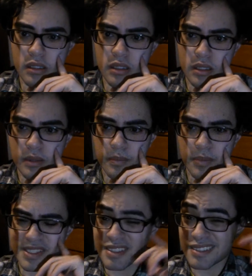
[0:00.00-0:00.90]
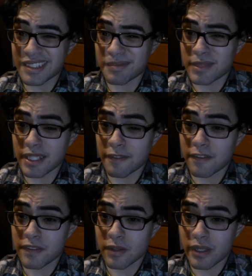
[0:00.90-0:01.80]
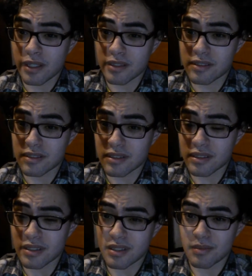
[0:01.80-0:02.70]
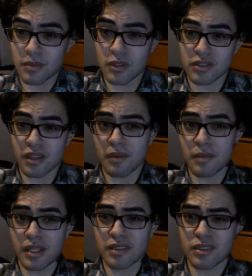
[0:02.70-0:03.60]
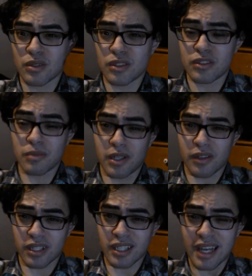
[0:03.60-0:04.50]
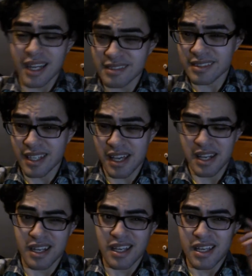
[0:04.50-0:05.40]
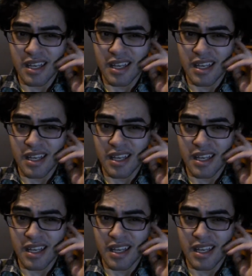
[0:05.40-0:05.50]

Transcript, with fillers: uh, but since I'm taking 15 credits, uh, most of that money is going to my other class, and